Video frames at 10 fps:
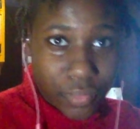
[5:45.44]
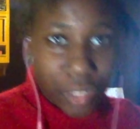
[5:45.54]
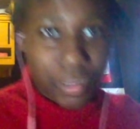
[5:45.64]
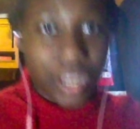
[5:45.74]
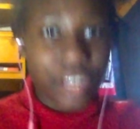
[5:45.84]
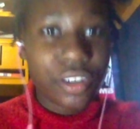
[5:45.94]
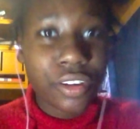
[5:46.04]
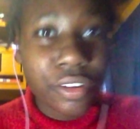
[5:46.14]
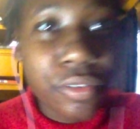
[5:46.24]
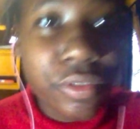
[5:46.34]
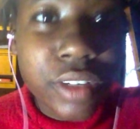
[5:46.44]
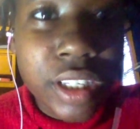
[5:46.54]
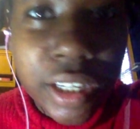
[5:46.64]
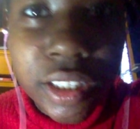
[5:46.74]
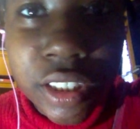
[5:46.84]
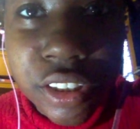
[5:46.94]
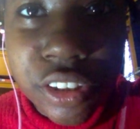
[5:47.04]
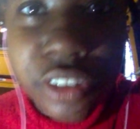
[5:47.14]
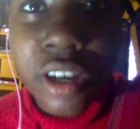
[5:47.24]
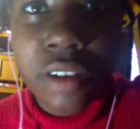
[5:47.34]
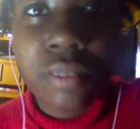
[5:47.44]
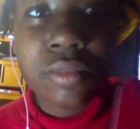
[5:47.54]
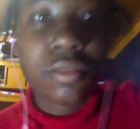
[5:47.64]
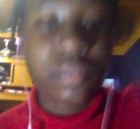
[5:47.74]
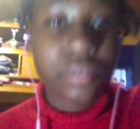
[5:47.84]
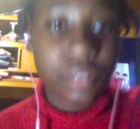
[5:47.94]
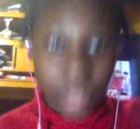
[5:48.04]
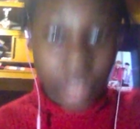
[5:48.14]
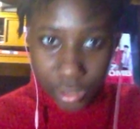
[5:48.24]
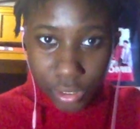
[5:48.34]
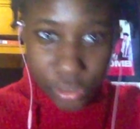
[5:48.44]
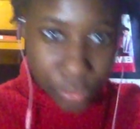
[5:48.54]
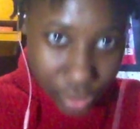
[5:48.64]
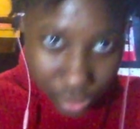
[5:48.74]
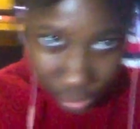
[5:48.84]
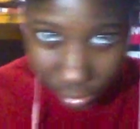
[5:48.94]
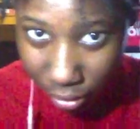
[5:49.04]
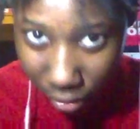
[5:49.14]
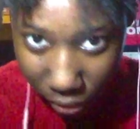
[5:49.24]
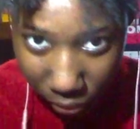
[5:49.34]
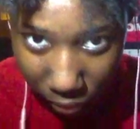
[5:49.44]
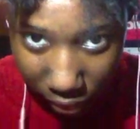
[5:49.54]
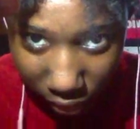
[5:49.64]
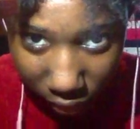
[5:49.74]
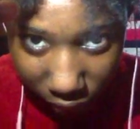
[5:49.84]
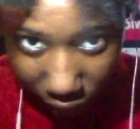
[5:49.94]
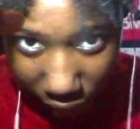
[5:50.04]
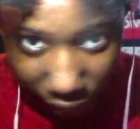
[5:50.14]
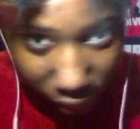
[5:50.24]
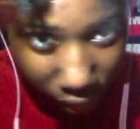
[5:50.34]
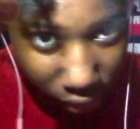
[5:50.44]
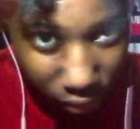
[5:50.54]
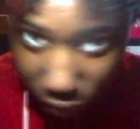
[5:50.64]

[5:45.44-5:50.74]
but I do really like this gel. Like the twist, these twists right here, these look